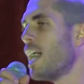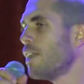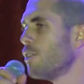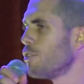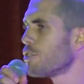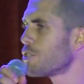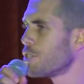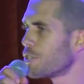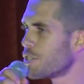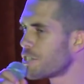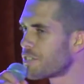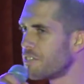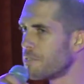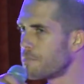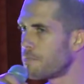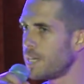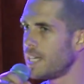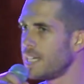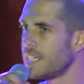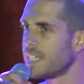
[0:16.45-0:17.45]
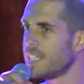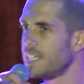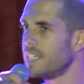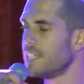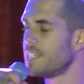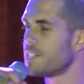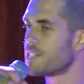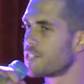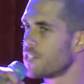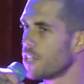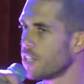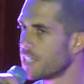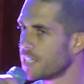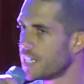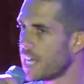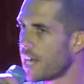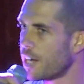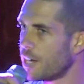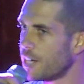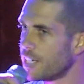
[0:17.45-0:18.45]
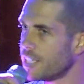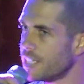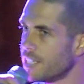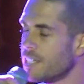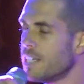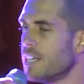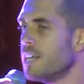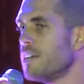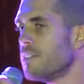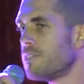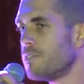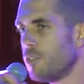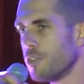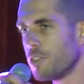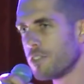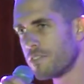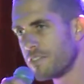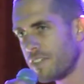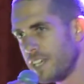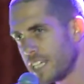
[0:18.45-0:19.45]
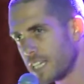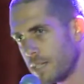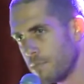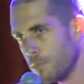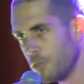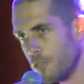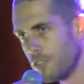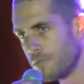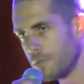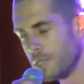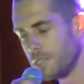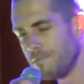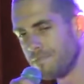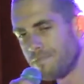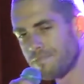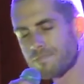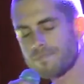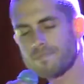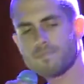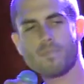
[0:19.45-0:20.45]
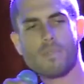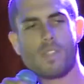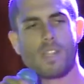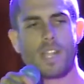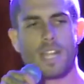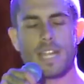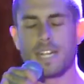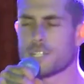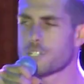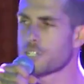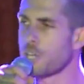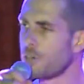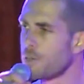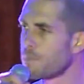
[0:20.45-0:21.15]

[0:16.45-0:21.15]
and also just for being here in solidarity for the vegan movement. It's so